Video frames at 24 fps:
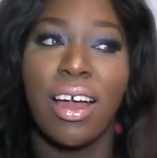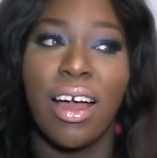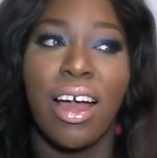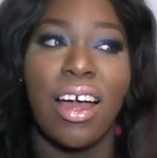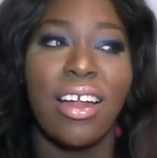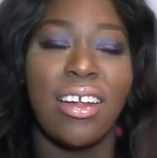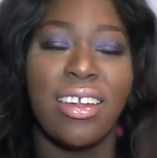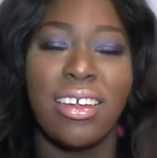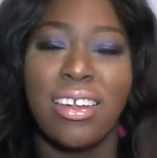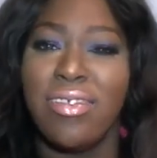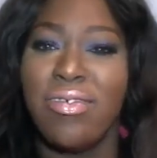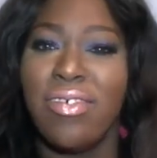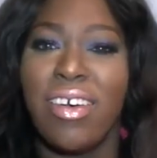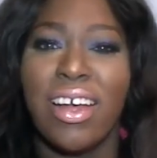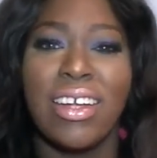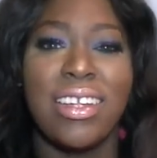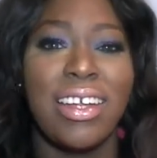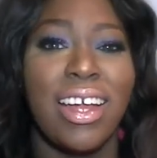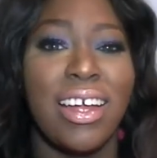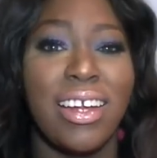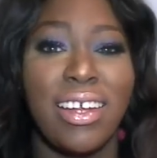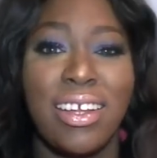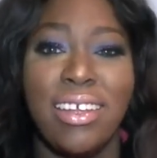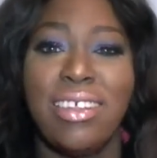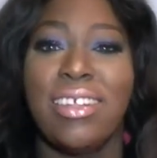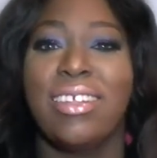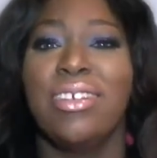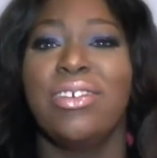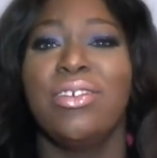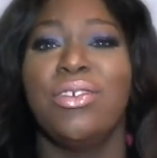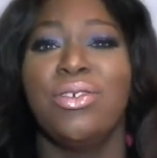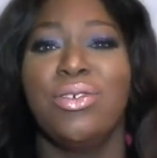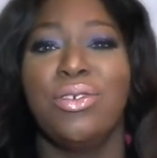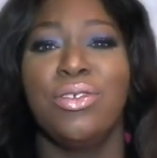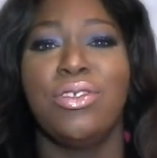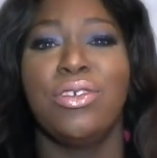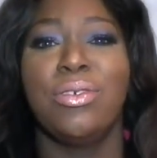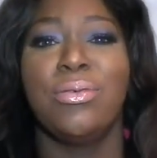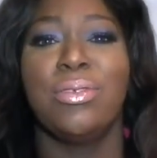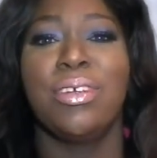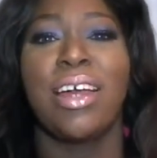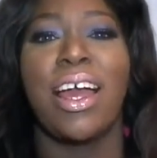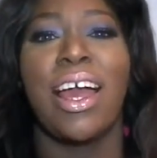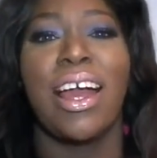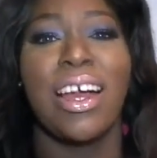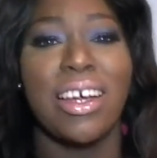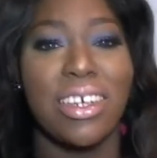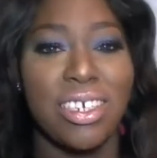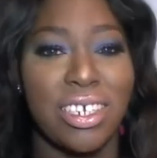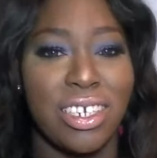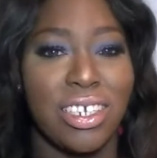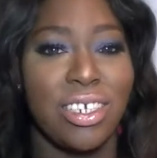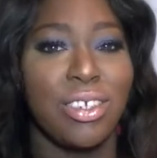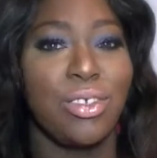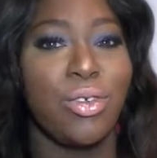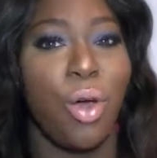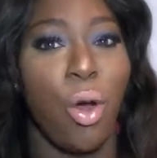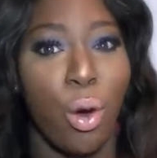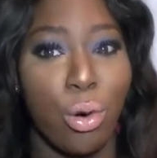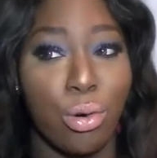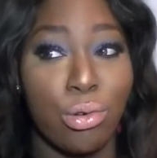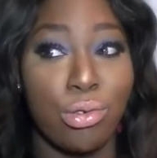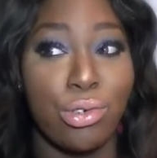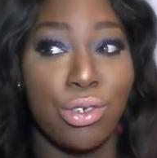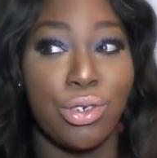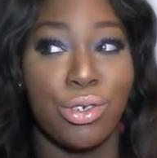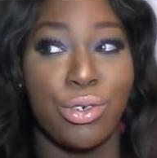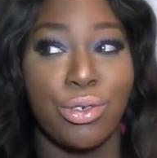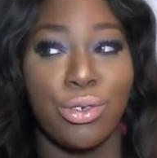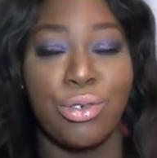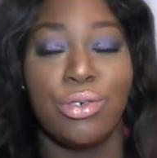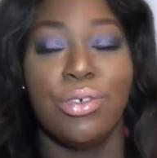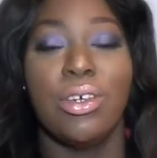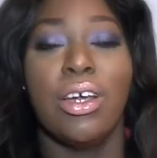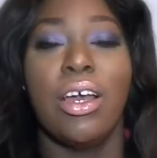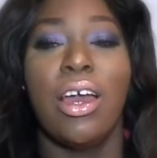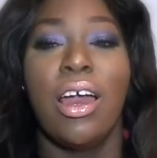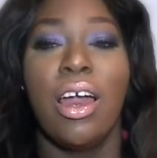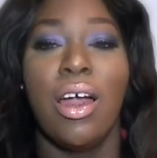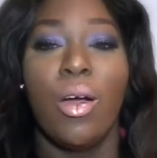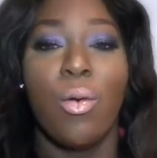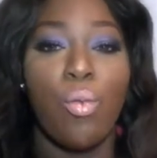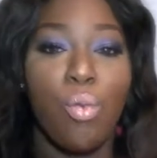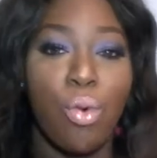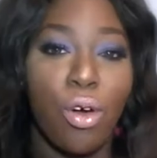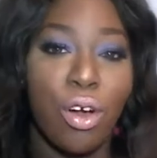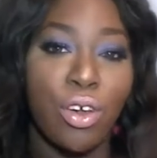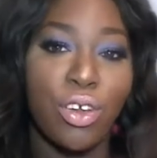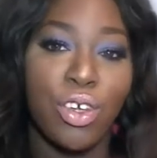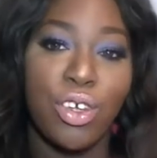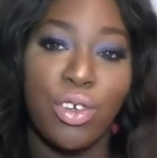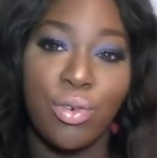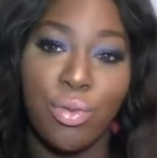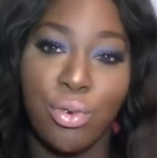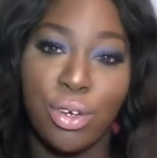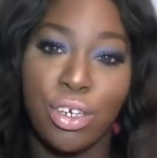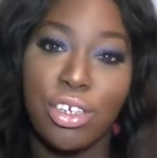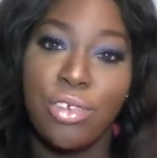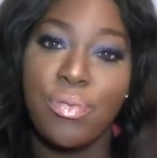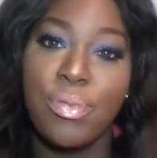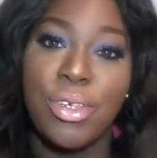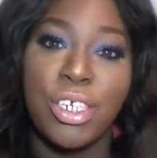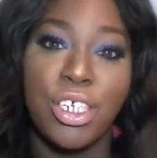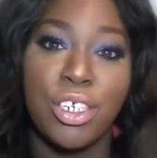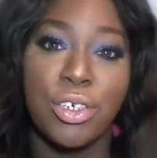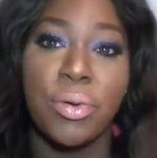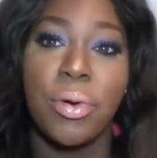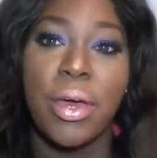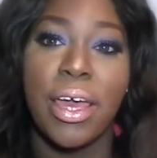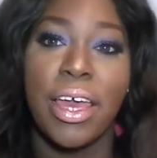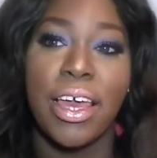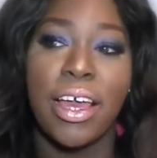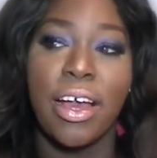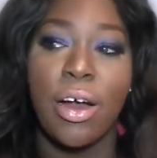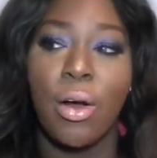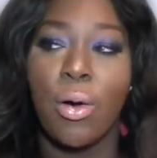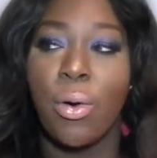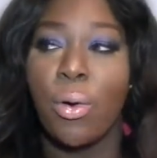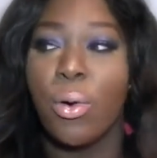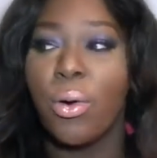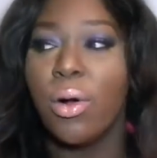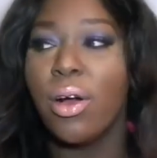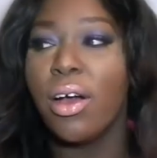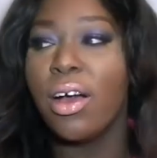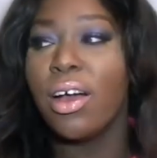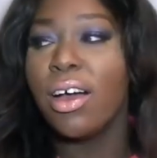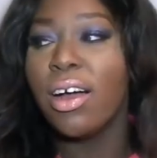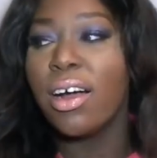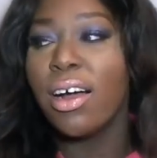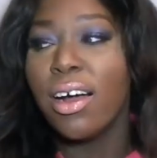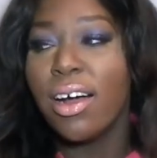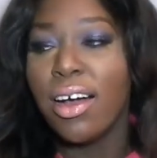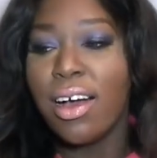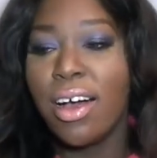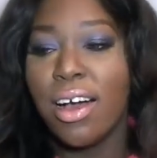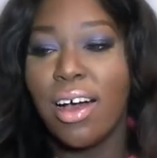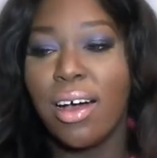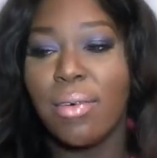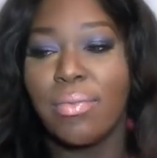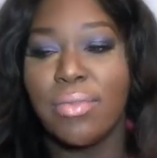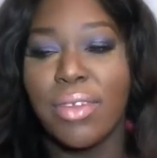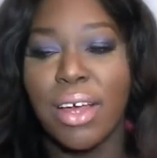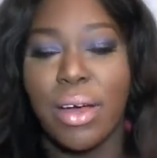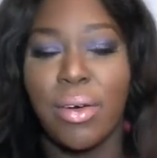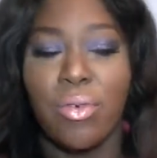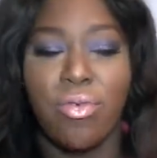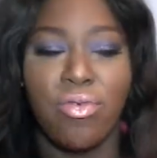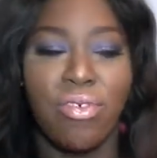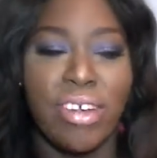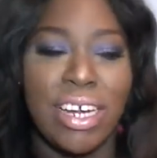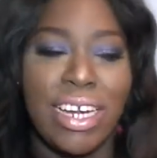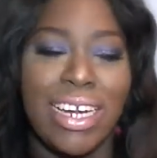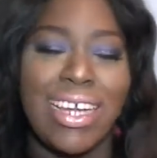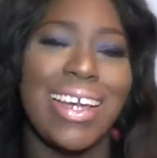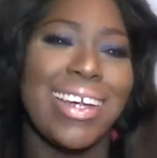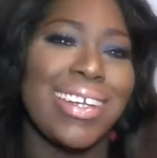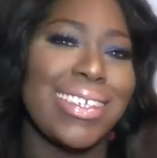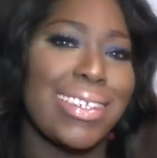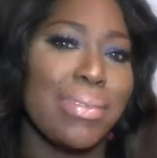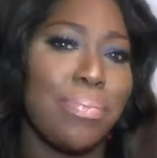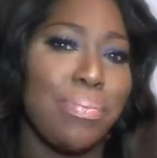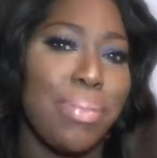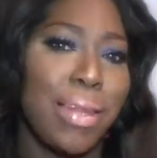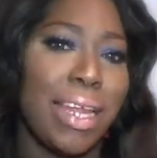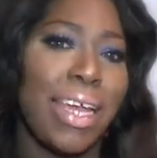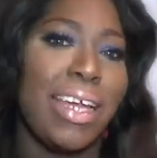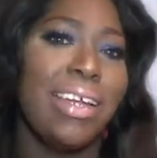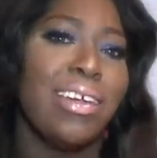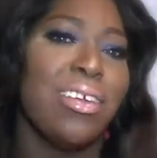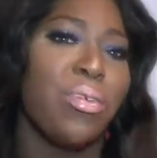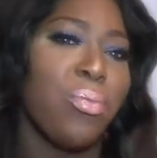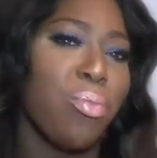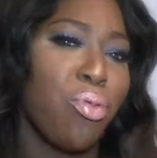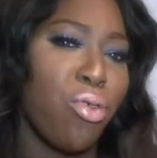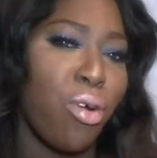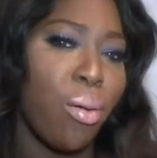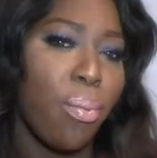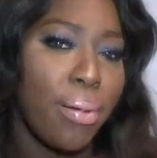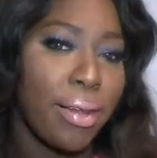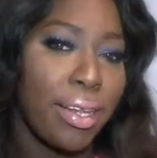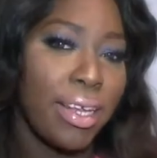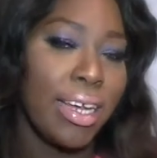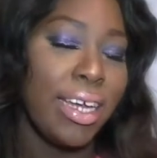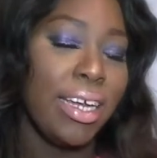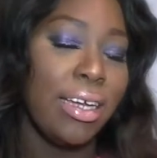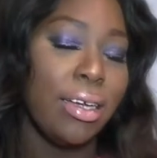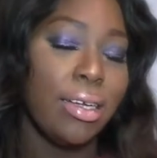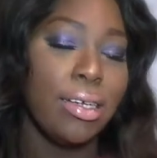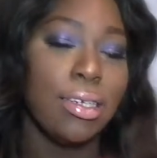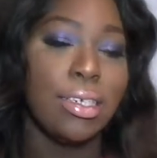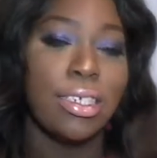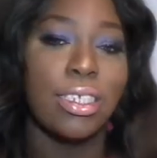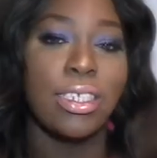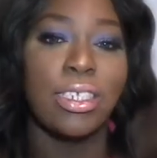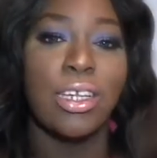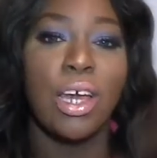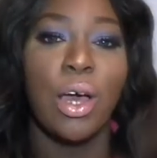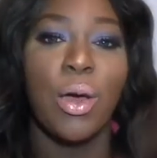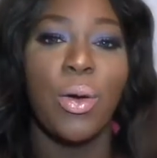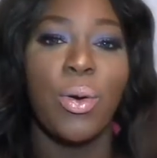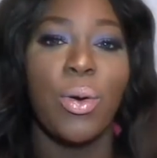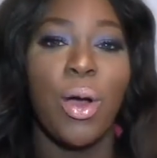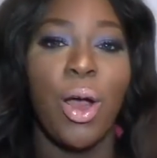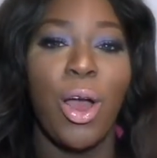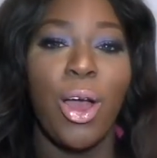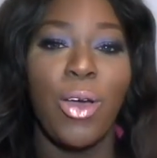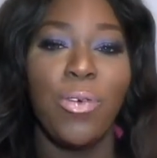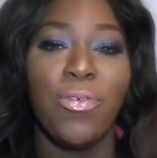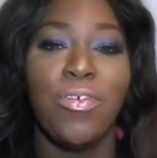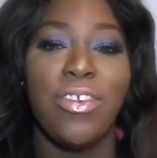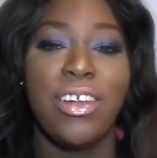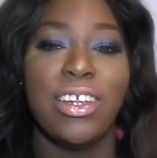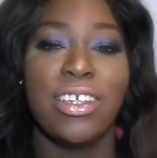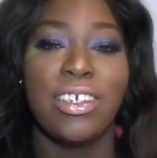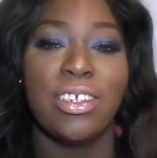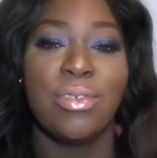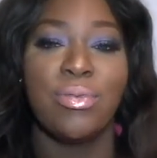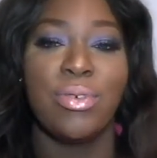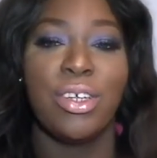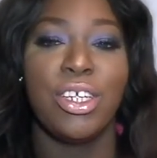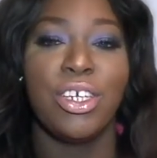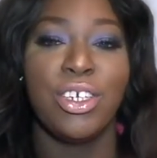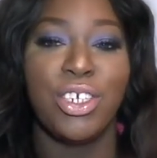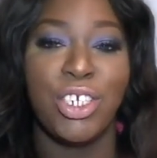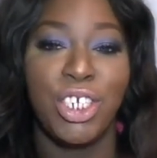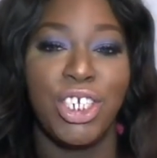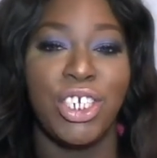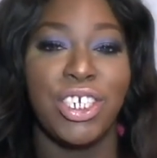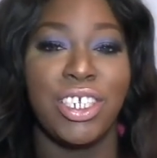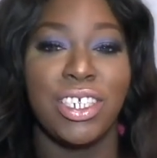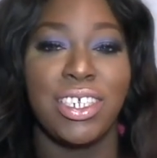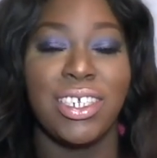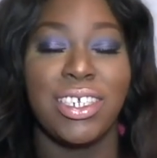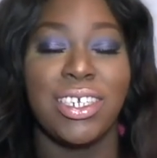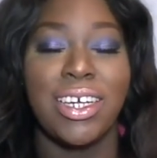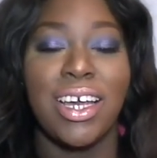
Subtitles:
I didn't find anything on YouTube that actually told you what you would be doing, or that really explained it properly. So hopefully this video should